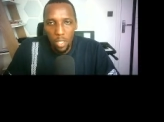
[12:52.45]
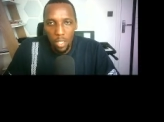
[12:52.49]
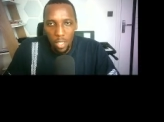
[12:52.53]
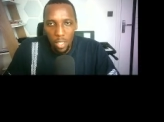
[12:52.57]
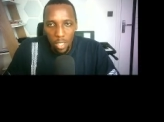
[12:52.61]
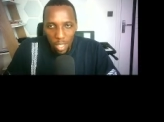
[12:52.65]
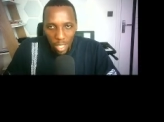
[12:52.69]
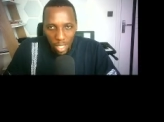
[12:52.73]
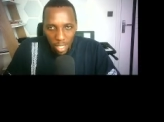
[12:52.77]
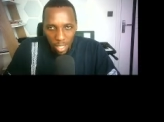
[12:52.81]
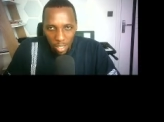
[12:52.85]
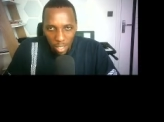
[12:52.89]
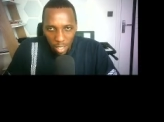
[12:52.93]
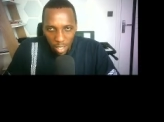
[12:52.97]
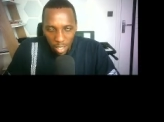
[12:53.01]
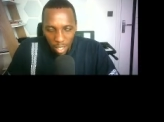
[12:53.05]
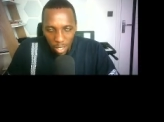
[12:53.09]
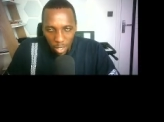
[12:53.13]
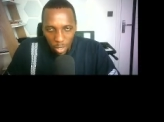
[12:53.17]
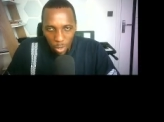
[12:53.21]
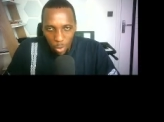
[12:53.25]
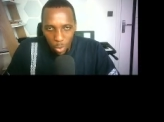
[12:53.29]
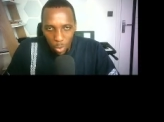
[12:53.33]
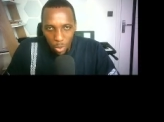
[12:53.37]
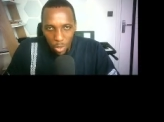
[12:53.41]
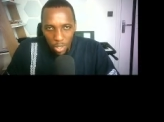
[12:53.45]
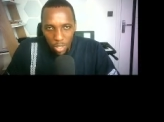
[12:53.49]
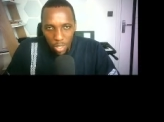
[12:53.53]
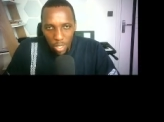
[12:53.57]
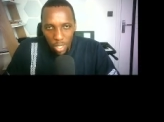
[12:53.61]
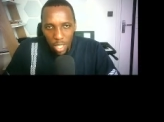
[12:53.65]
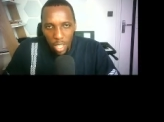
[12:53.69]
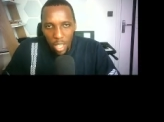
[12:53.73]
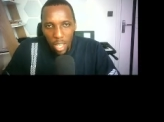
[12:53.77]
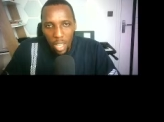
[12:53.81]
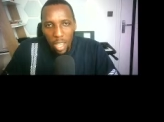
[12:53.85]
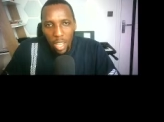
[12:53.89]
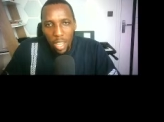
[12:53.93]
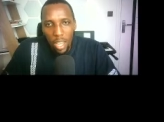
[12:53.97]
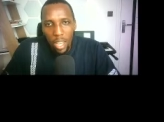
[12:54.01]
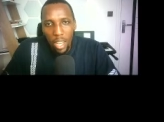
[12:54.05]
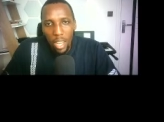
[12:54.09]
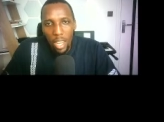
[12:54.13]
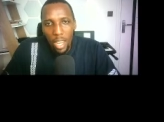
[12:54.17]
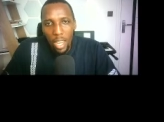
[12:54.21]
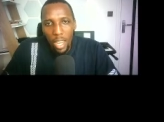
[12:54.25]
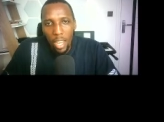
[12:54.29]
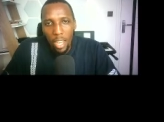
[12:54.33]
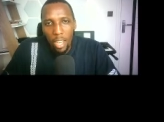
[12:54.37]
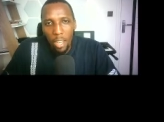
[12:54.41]
the schools,
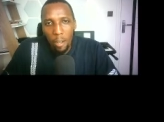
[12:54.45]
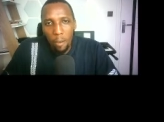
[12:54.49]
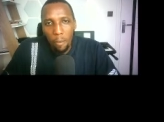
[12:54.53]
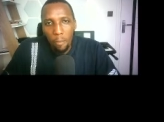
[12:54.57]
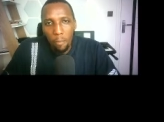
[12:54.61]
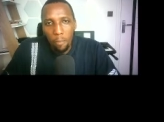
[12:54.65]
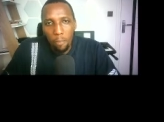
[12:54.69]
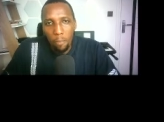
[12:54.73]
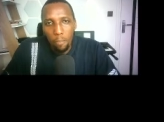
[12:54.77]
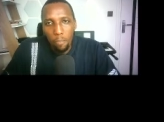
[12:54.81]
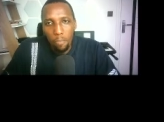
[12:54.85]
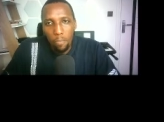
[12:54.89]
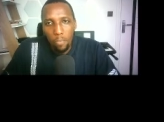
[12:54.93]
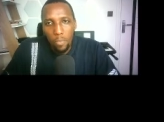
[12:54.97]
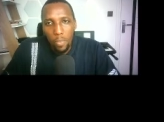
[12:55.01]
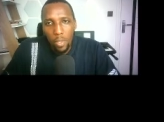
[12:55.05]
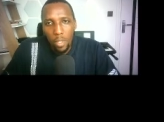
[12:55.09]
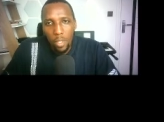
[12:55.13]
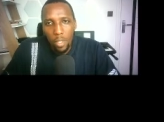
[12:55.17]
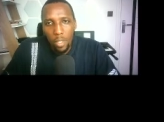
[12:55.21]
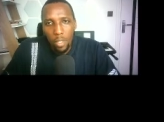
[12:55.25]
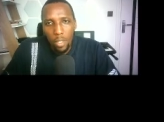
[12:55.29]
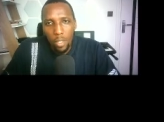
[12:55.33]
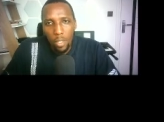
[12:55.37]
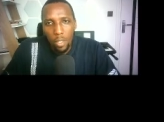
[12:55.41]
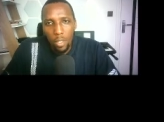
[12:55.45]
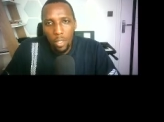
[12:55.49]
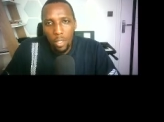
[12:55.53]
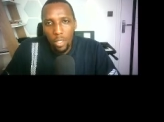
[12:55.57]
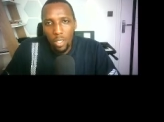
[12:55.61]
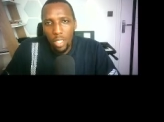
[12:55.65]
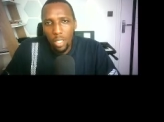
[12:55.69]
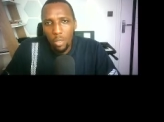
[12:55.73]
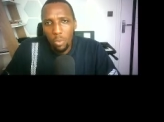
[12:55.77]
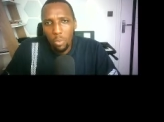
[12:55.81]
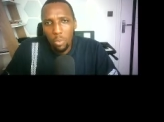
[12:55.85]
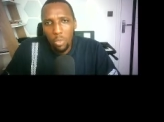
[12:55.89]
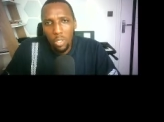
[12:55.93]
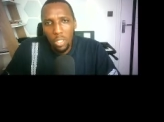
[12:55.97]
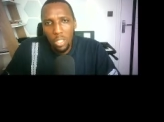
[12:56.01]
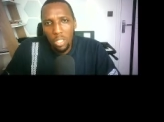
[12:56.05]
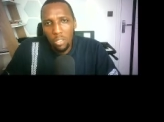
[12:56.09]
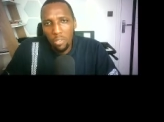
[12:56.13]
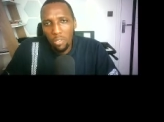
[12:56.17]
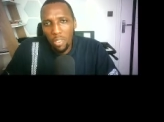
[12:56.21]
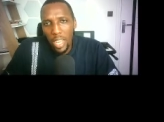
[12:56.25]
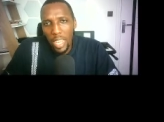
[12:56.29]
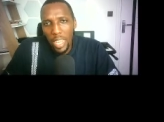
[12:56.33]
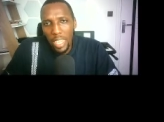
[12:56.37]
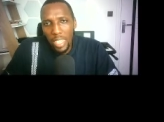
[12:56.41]
or they would
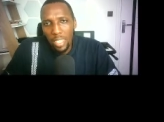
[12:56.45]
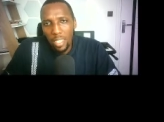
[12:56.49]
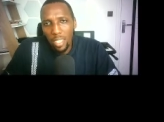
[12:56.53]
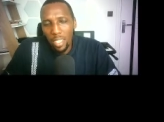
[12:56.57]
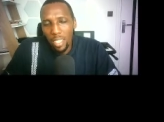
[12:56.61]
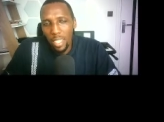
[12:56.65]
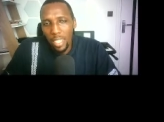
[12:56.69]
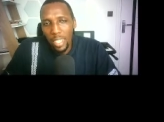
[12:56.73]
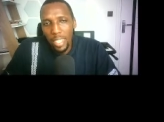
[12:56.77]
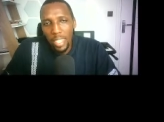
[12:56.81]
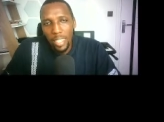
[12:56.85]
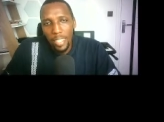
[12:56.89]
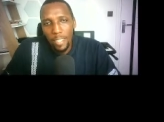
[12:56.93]
divide,